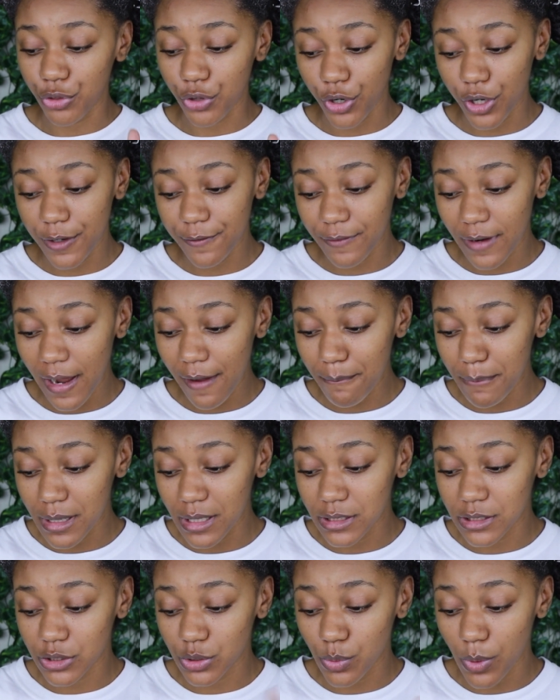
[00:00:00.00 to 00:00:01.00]
35
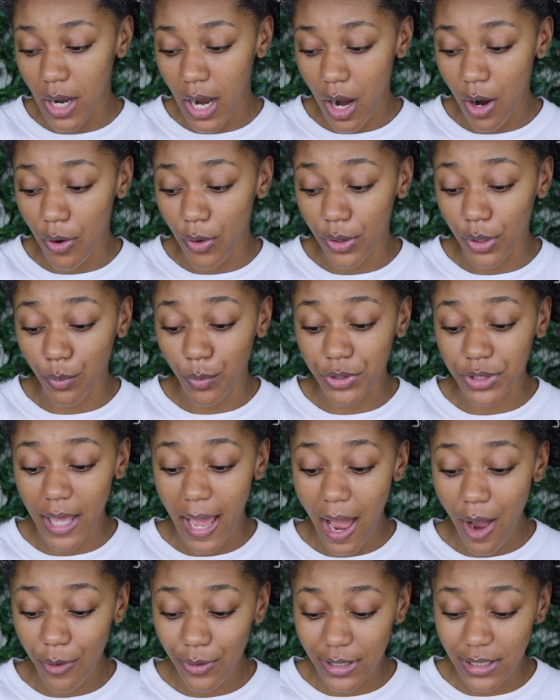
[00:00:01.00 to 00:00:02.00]
minutes to an hour
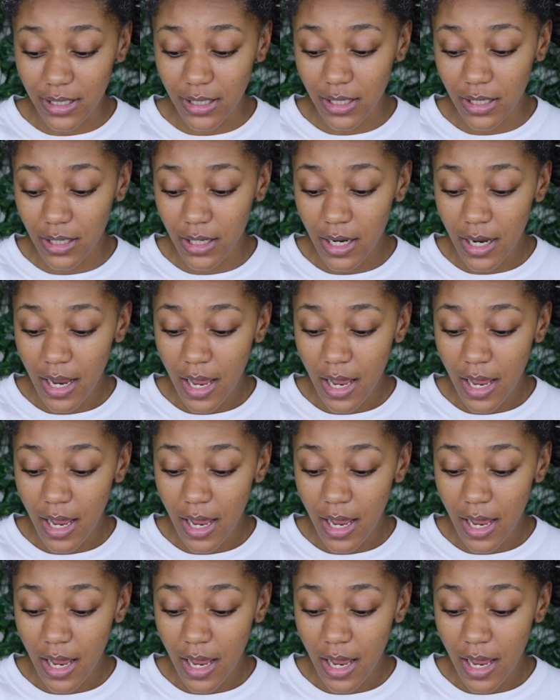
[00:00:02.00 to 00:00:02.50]
without heat.